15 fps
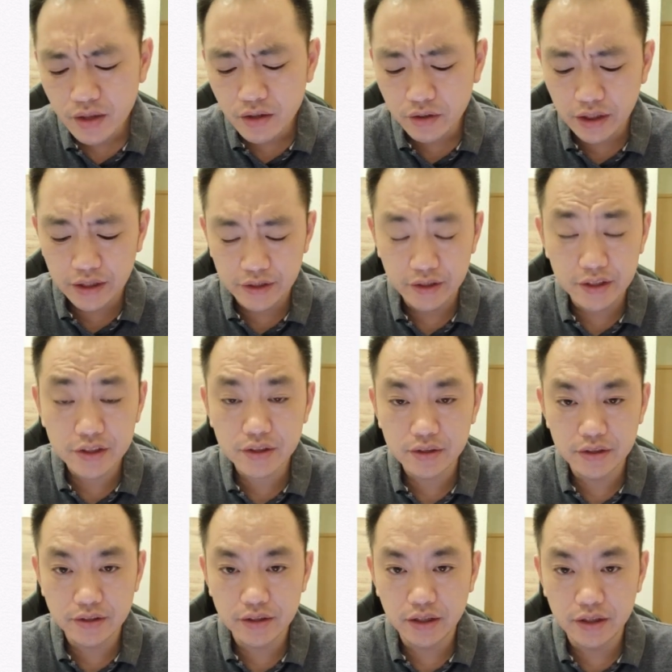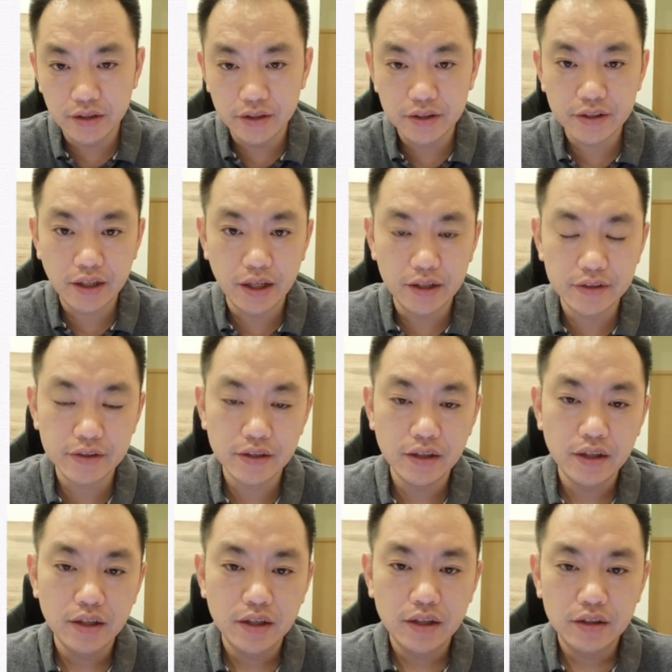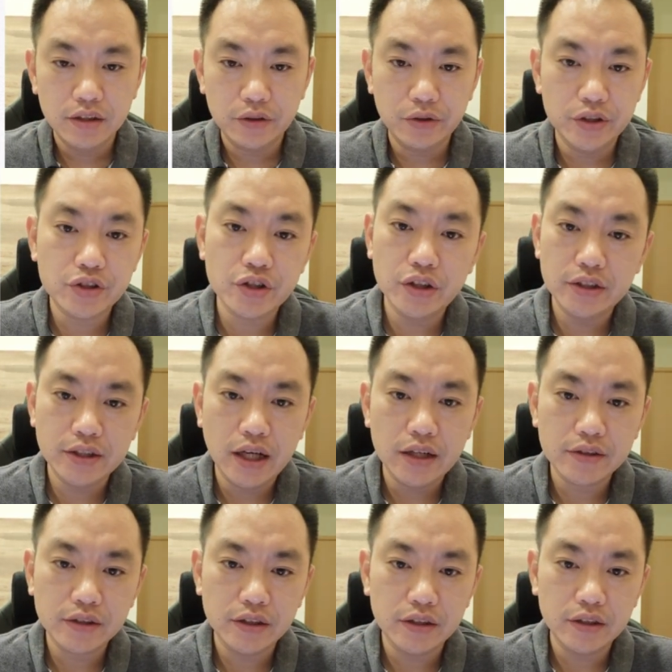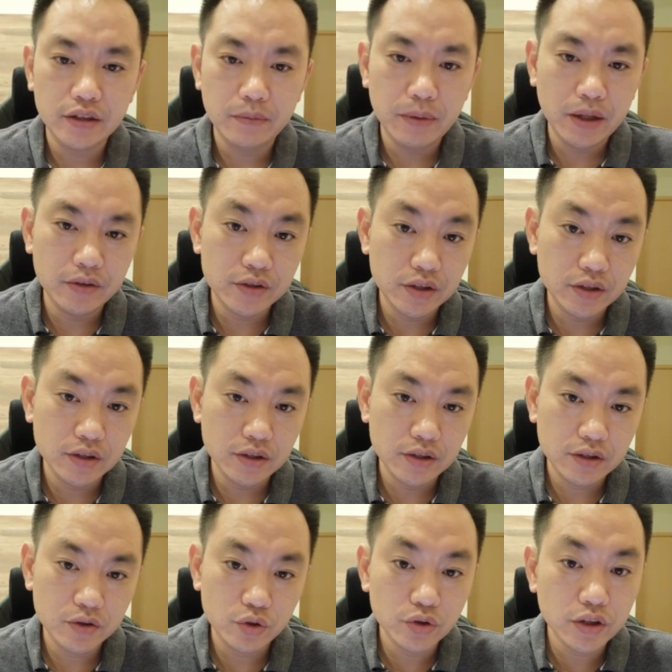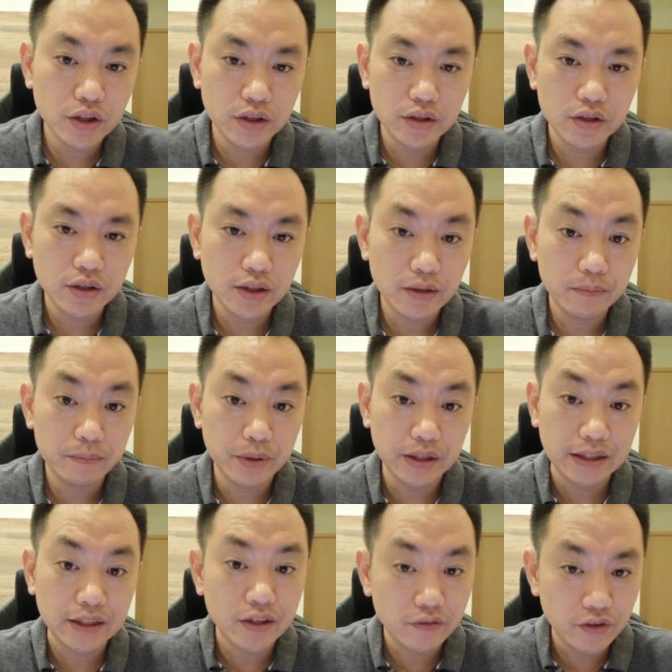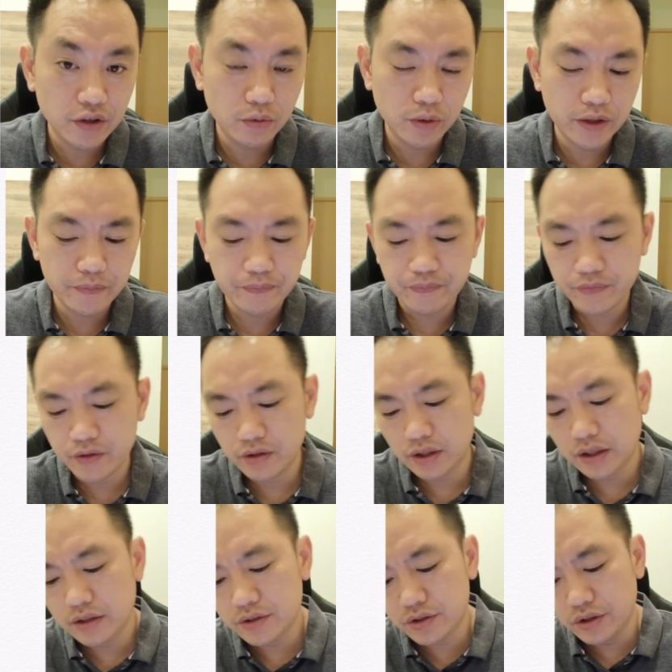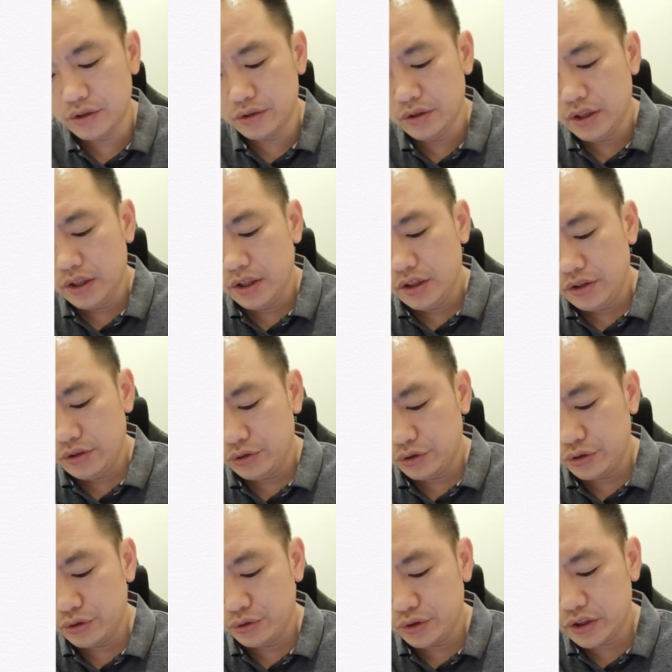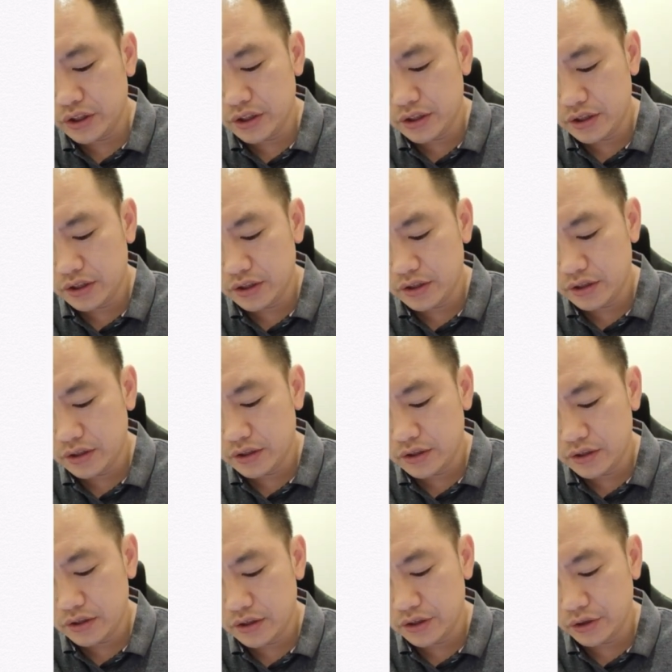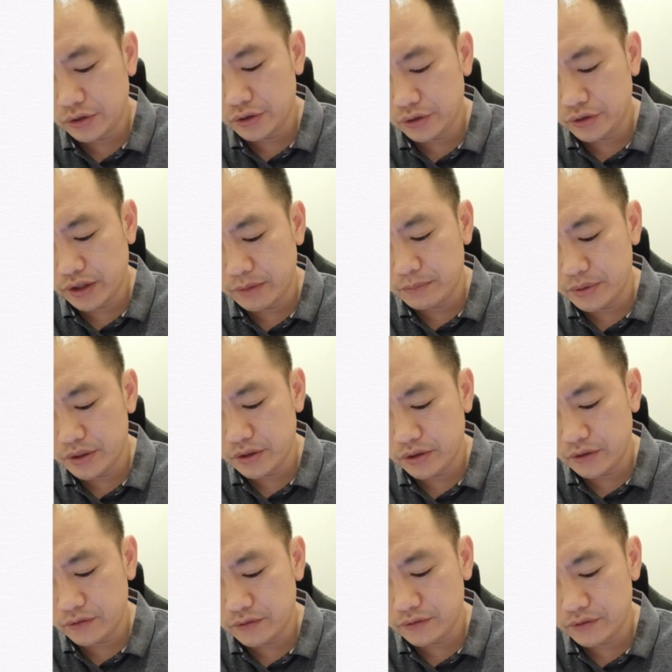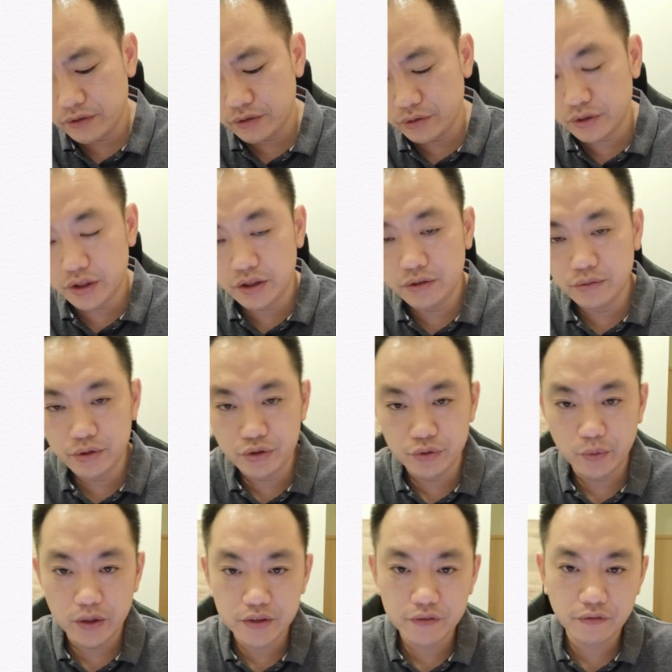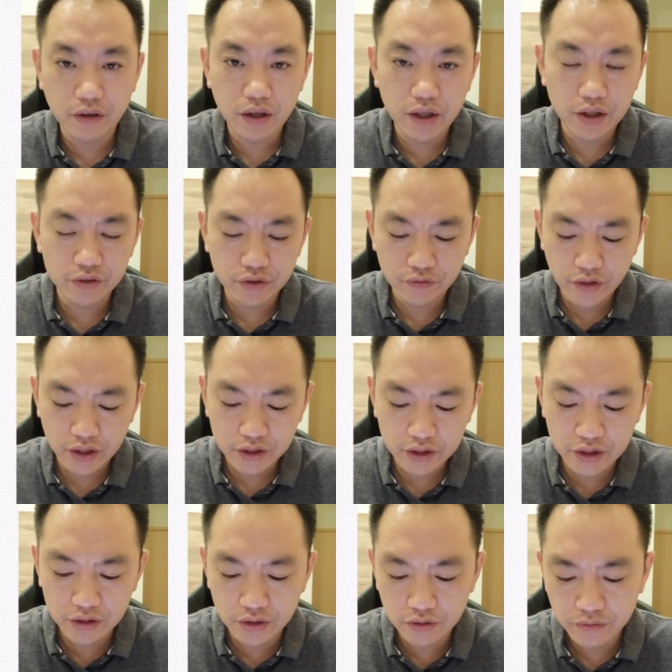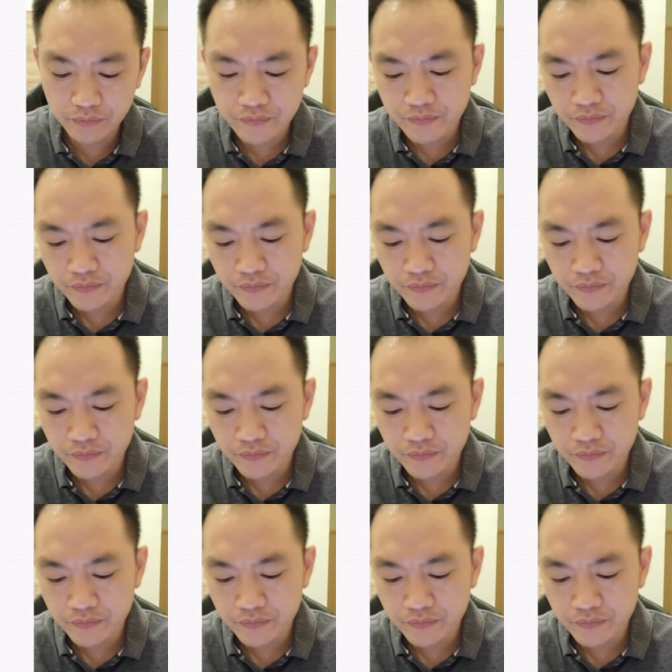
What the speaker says: Okay, in this case, the question is asking about the cookie being given away. Okay, so you took the total number of cookie, which was 5 out of 8 kilo.